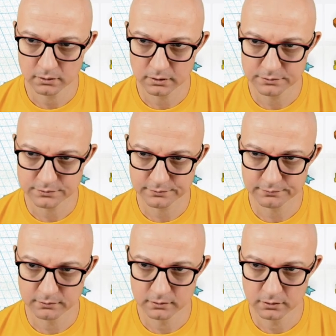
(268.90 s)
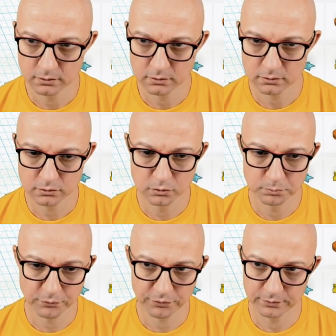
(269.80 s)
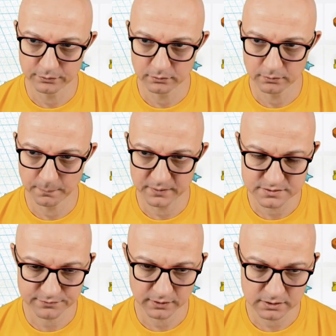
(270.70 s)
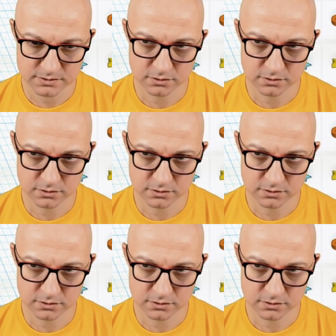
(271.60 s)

and just group these things.